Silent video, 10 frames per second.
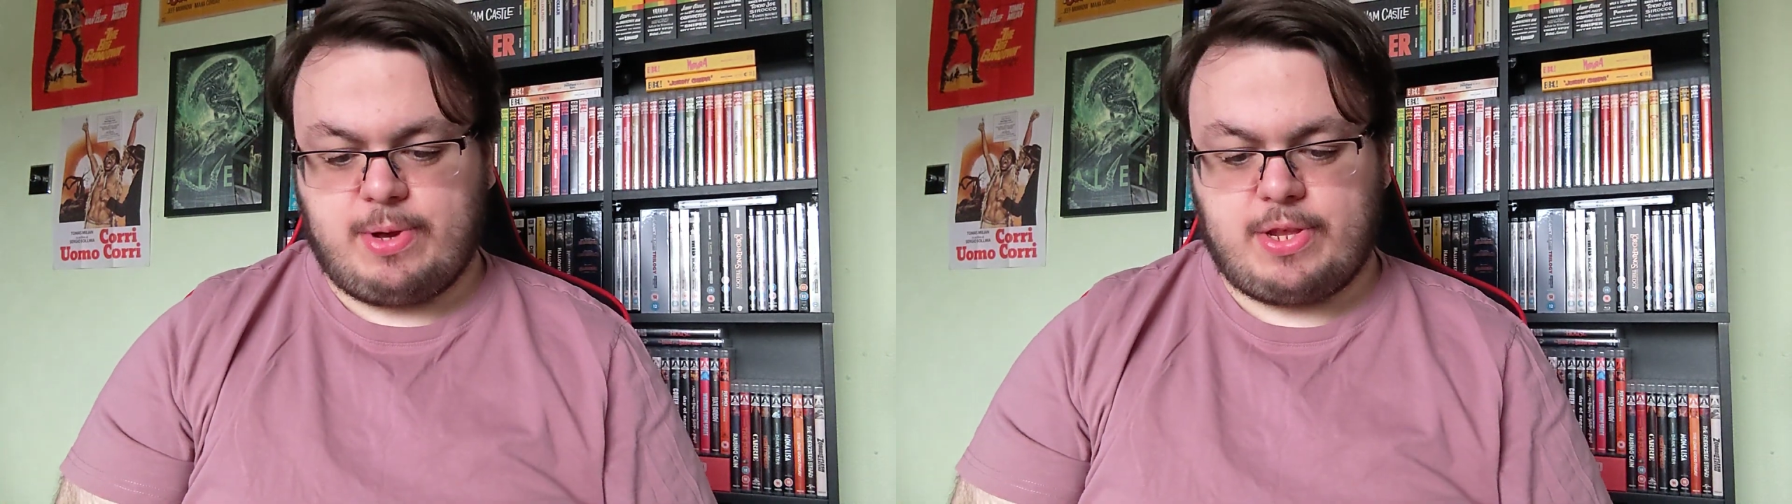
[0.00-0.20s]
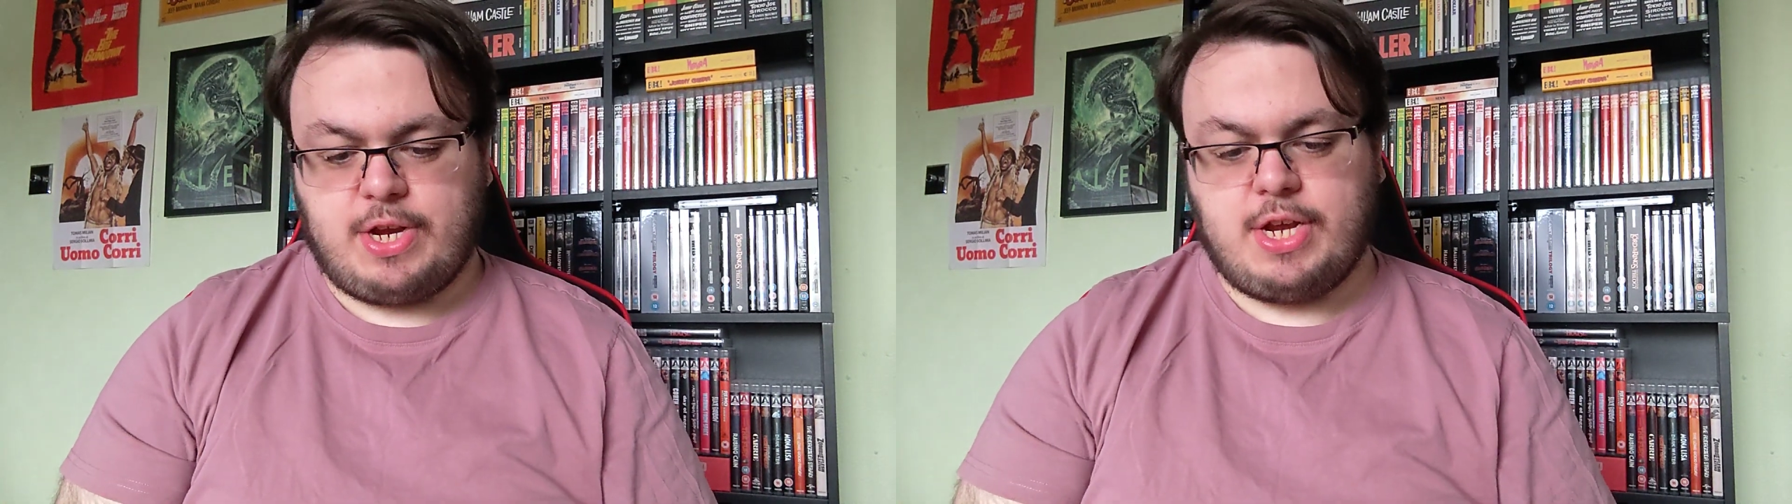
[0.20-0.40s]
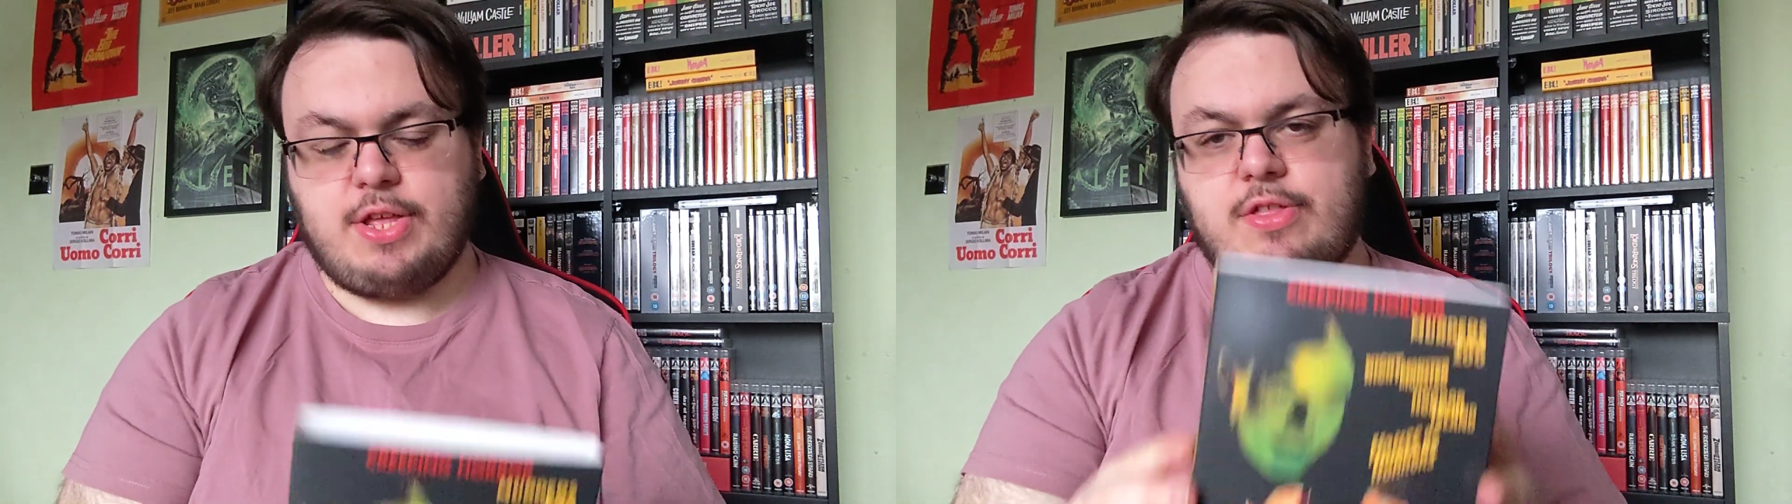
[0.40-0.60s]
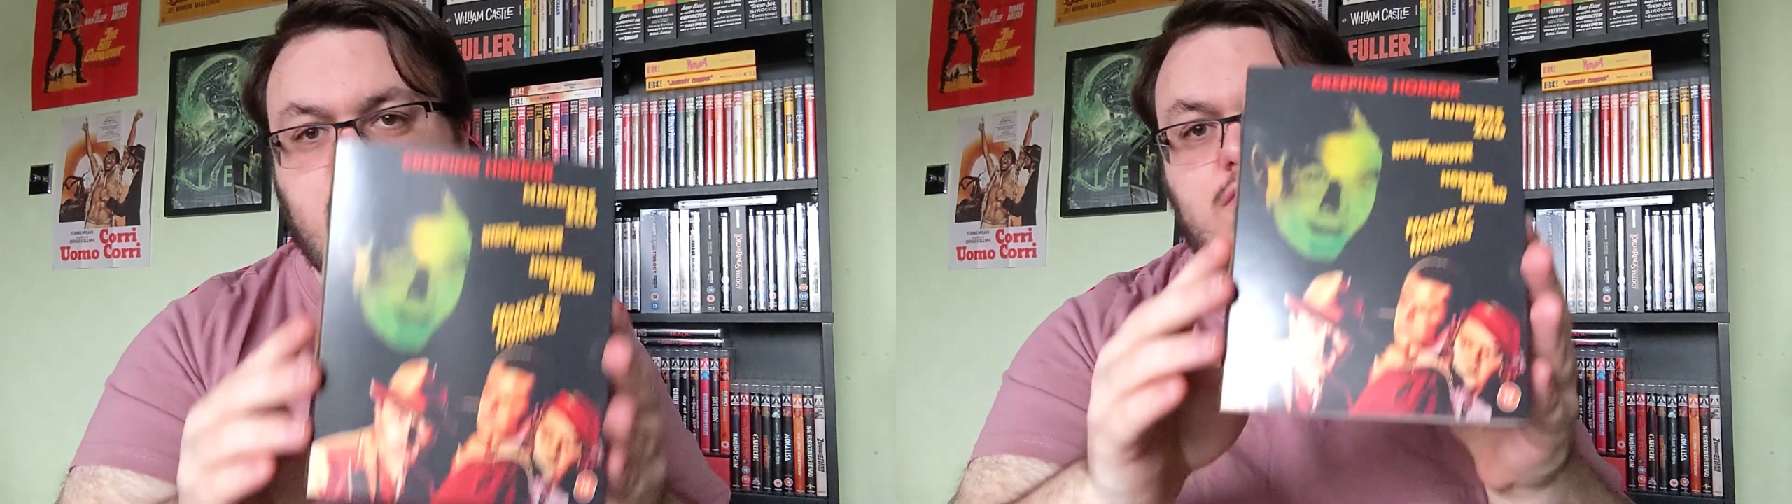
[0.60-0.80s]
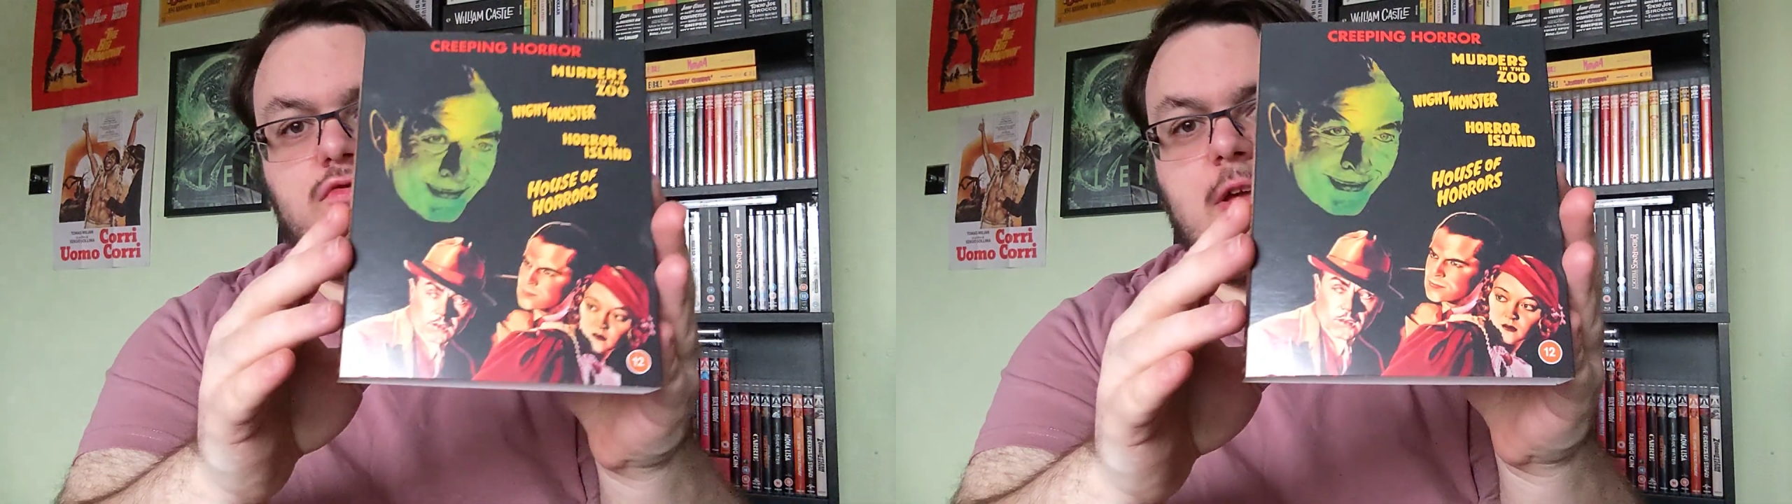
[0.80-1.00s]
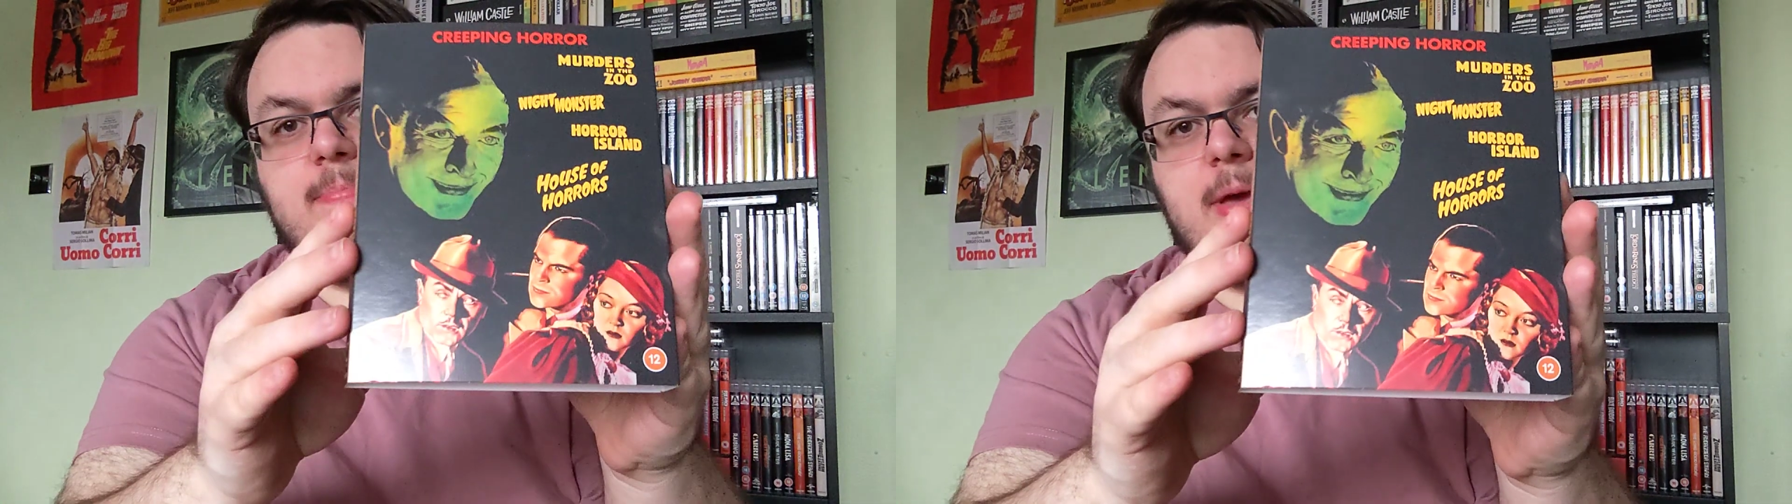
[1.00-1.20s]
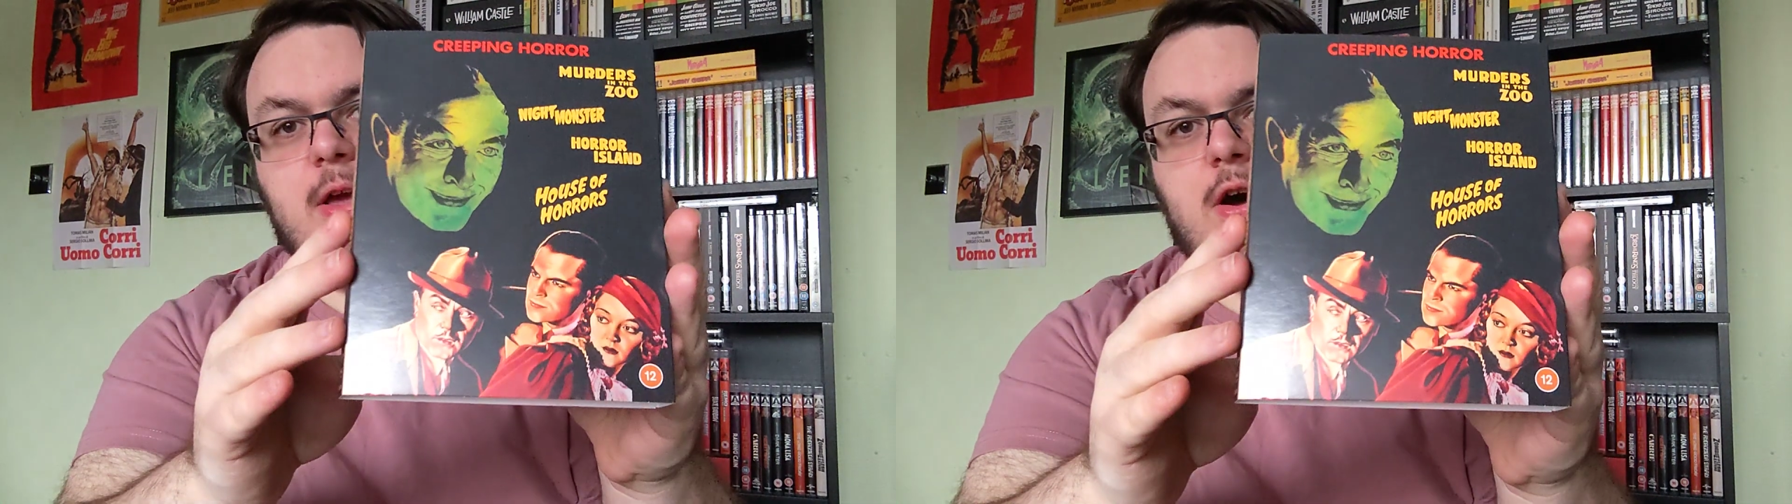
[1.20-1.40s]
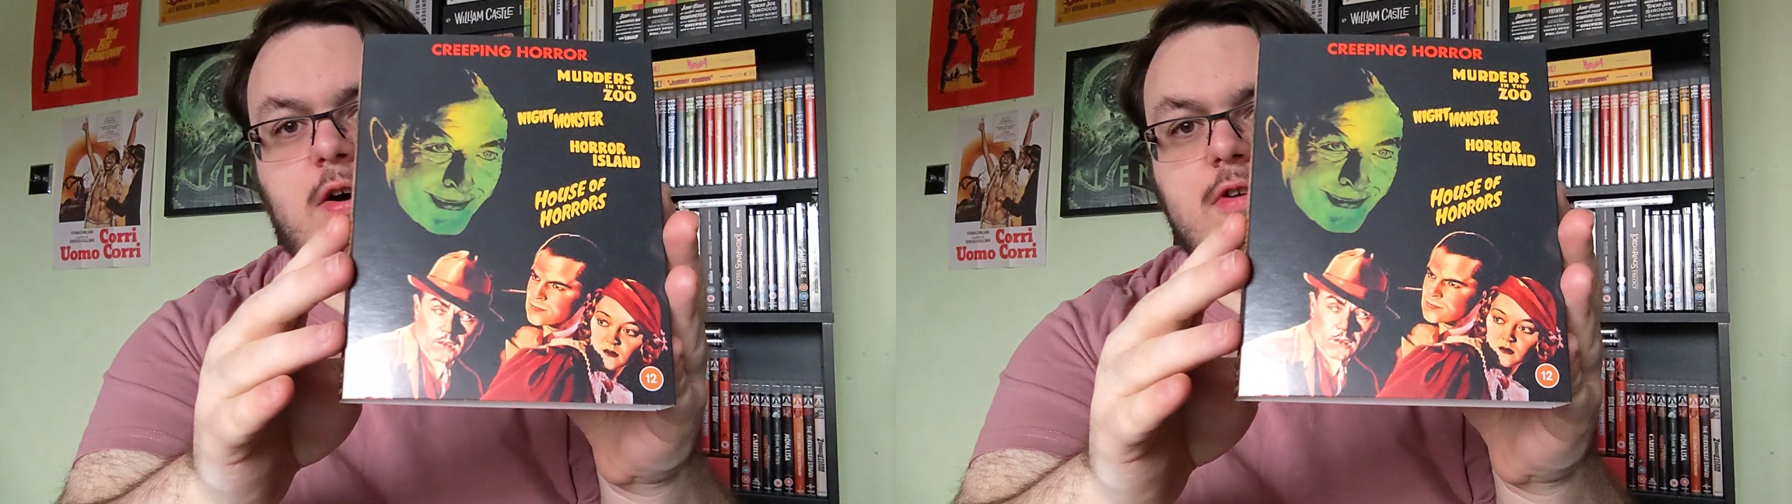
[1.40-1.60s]
which is
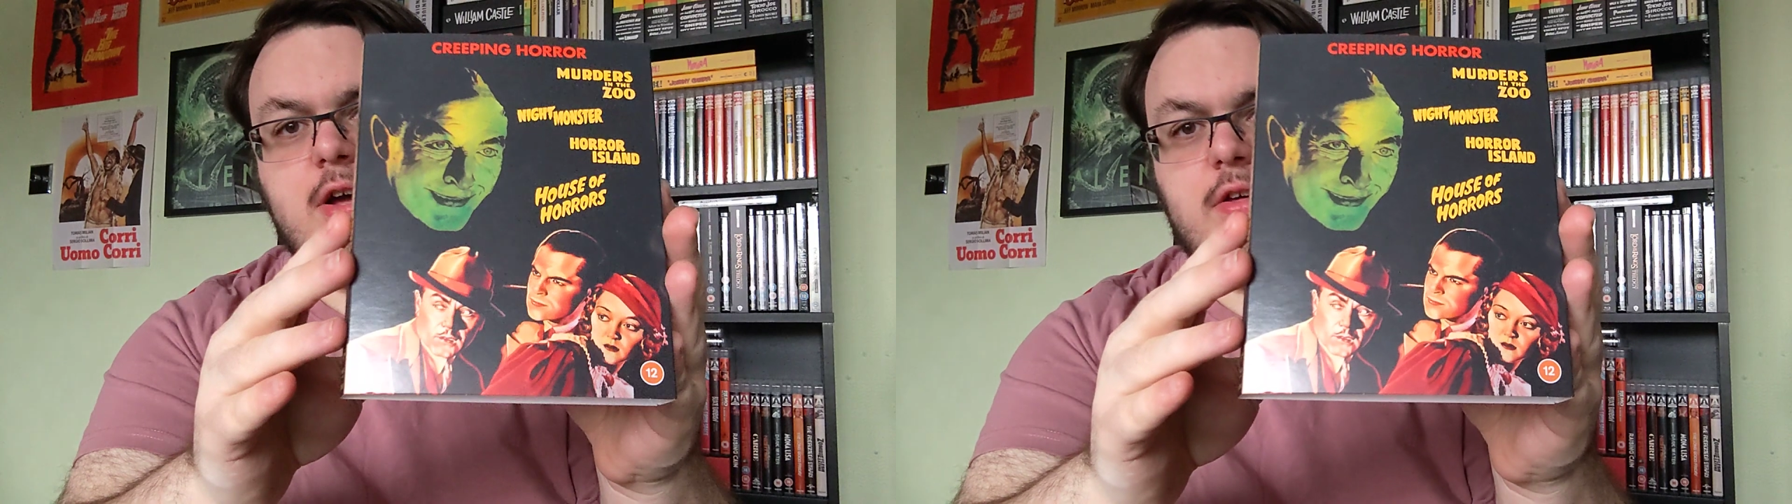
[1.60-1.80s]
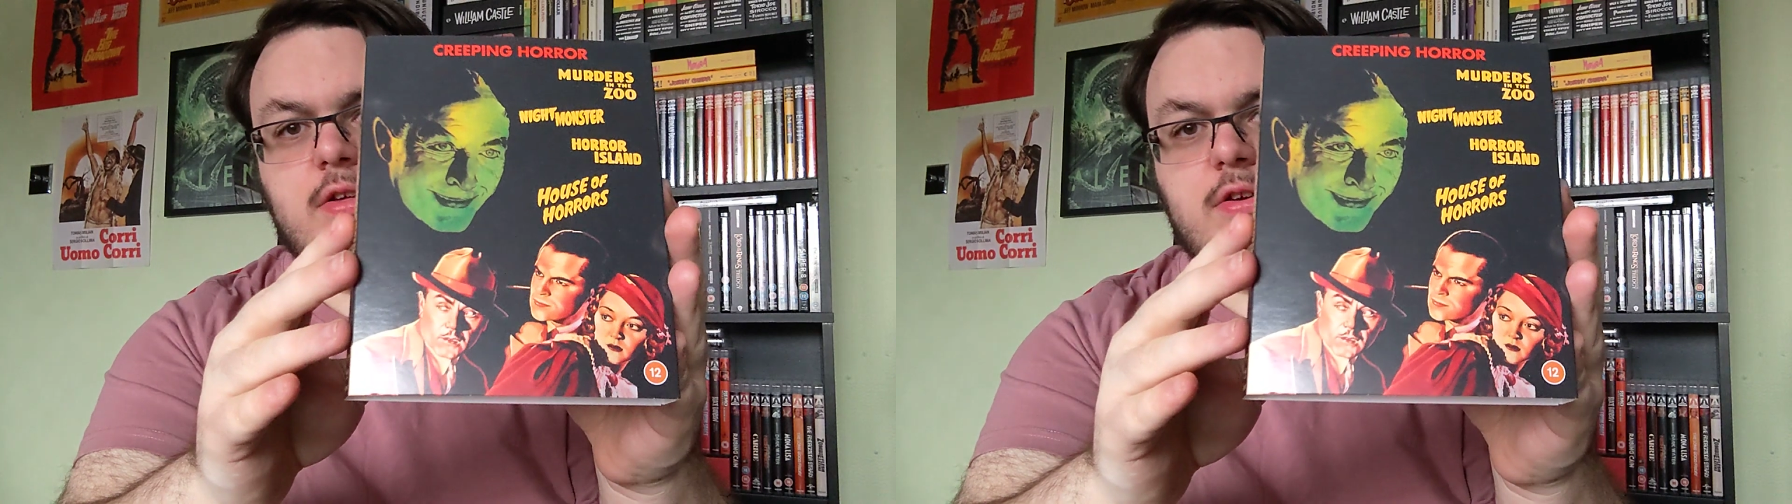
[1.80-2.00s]
Creeping Horror.